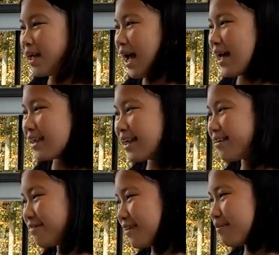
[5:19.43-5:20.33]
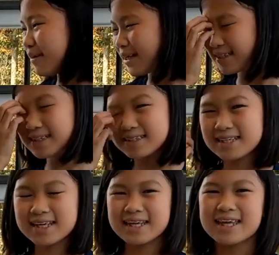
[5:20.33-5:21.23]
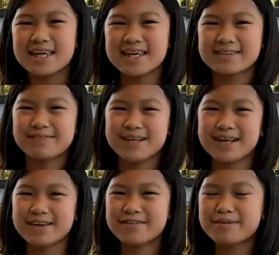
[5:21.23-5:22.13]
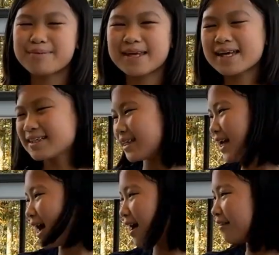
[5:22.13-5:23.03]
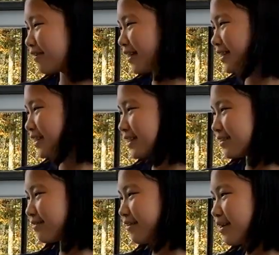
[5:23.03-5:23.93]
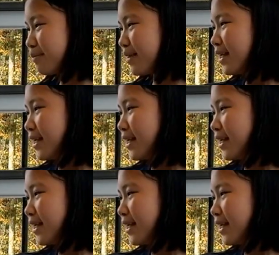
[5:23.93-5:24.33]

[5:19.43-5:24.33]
I think food processing is very cool because it all ranges from